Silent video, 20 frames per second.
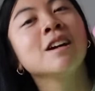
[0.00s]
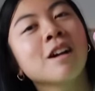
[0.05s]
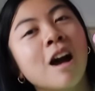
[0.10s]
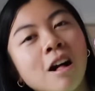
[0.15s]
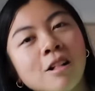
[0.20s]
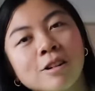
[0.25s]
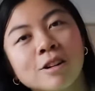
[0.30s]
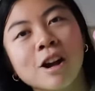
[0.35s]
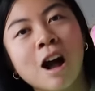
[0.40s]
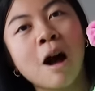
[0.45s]

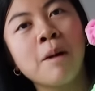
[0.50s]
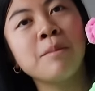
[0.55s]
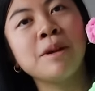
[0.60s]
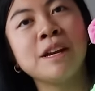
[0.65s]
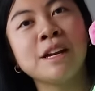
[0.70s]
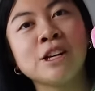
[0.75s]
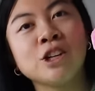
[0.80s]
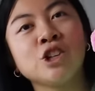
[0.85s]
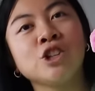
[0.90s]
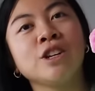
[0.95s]
color
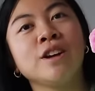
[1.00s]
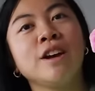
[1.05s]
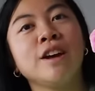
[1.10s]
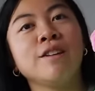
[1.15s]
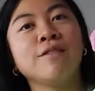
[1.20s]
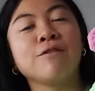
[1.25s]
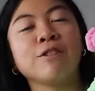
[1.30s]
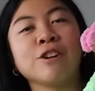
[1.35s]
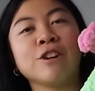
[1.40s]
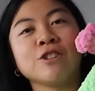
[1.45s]

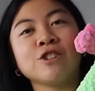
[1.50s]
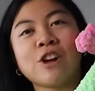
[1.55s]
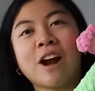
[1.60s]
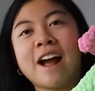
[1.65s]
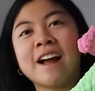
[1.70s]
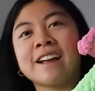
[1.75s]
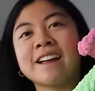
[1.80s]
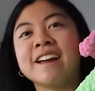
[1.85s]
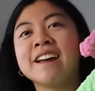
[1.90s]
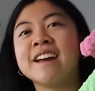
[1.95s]
combination for your
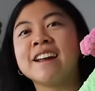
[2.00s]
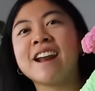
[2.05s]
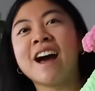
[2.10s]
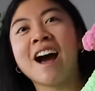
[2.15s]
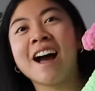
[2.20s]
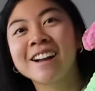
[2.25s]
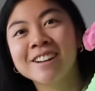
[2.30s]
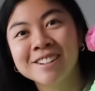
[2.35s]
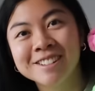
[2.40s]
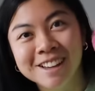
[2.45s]
dragon,
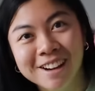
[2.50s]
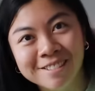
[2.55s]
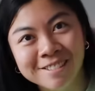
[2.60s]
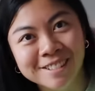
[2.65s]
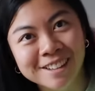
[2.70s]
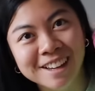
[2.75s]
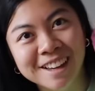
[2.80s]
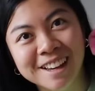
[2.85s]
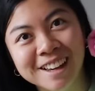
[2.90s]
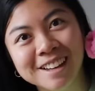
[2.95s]
I could
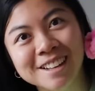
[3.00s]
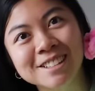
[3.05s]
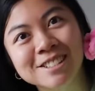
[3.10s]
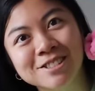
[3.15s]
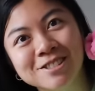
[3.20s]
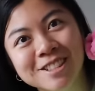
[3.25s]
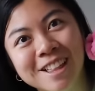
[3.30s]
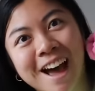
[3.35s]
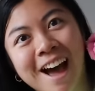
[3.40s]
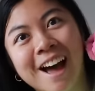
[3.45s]
definitely
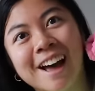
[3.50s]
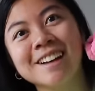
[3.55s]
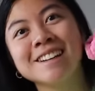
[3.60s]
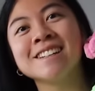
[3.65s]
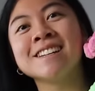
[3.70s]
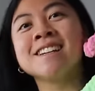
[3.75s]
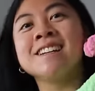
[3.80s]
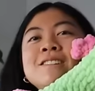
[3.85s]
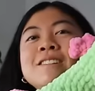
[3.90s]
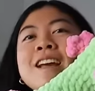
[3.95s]
do that.
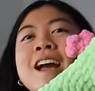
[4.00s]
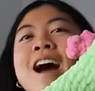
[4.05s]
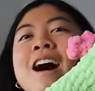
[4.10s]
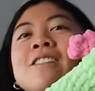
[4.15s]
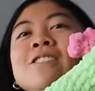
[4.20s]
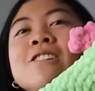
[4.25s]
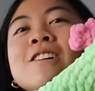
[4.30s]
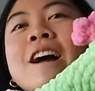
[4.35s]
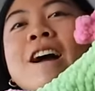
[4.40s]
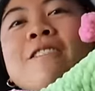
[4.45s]
So yeah,
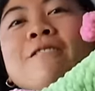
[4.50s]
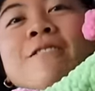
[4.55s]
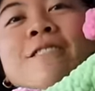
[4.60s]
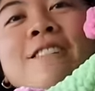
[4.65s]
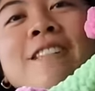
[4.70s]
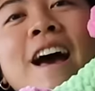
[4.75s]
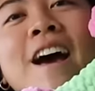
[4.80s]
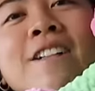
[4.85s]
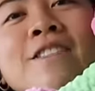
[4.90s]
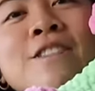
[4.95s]
look out for
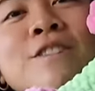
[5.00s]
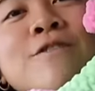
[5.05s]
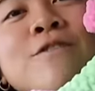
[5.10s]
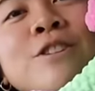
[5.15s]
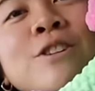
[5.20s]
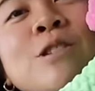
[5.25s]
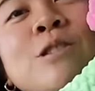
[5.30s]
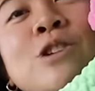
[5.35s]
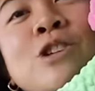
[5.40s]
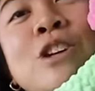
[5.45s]
that in the
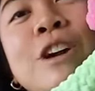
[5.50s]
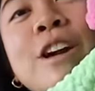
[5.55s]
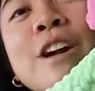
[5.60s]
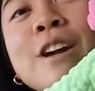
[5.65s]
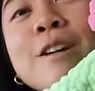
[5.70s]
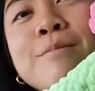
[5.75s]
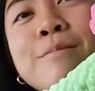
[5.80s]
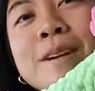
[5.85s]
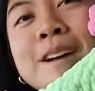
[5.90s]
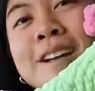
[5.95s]

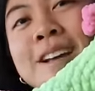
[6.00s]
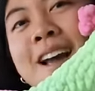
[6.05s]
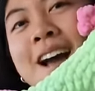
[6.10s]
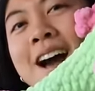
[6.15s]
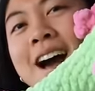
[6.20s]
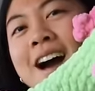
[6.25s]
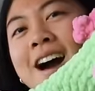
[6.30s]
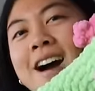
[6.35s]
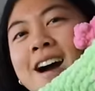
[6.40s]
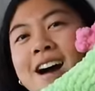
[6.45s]
future. But
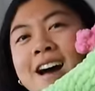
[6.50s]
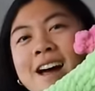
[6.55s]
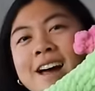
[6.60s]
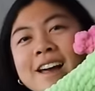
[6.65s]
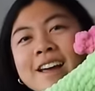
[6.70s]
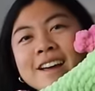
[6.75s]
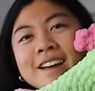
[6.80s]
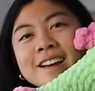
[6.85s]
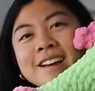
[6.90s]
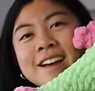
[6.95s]
yeah,
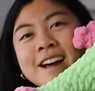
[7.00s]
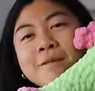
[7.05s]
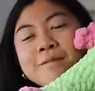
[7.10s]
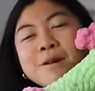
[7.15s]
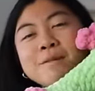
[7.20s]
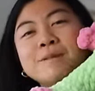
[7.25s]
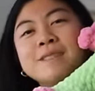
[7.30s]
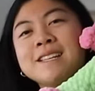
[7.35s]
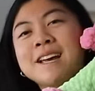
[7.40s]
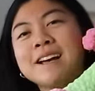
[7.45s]
I am
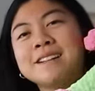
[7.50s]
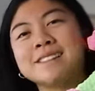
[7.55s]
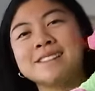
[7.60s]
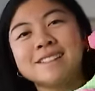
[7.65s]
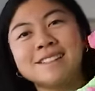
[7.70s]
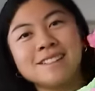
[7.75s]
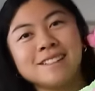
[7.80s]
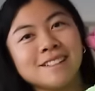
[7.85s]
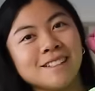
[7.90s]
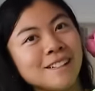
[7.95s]

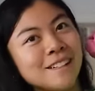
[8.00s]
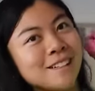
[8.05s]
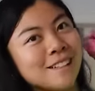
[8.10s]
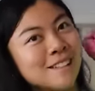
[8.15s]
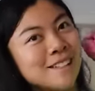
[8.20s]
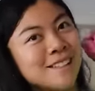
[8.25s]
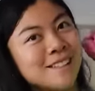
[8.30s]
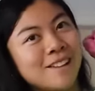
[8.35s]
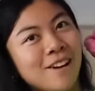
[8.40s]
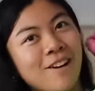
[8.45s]
obsessed. She is
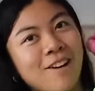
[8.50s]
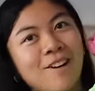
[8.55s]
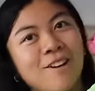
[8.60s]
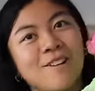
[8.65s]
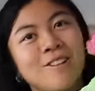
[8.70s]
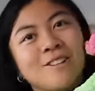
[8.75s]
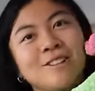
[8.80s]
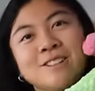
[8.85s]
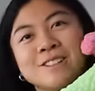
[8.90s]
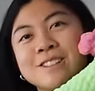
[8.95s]

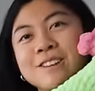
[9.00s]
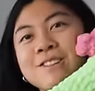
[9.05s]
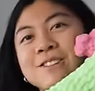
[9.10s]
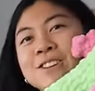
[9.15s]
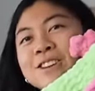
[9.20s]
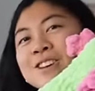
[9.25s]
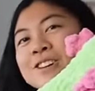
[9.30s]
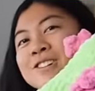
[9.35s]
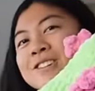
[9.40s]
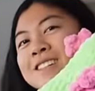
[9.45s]
so, so
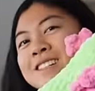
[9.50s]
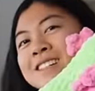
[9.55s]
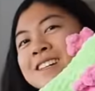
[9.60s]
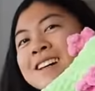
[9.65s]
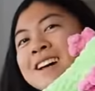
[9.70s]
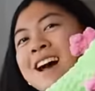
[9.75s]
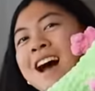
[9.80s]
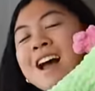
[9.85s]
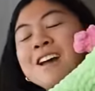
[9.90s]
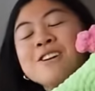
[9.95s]
cute.
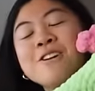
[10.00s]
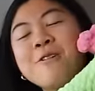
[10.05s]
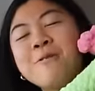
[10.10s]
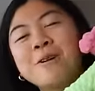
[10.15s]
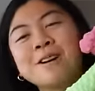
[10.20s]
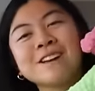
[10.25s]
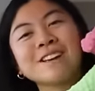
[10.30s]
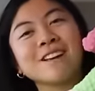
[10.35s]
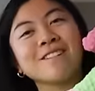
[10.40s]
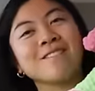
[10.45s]
I don't
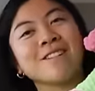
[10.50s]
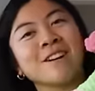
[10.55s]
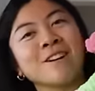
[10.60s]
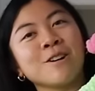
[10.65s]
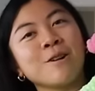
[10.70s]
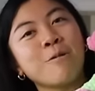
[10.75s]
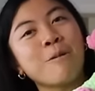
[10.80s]
want to give her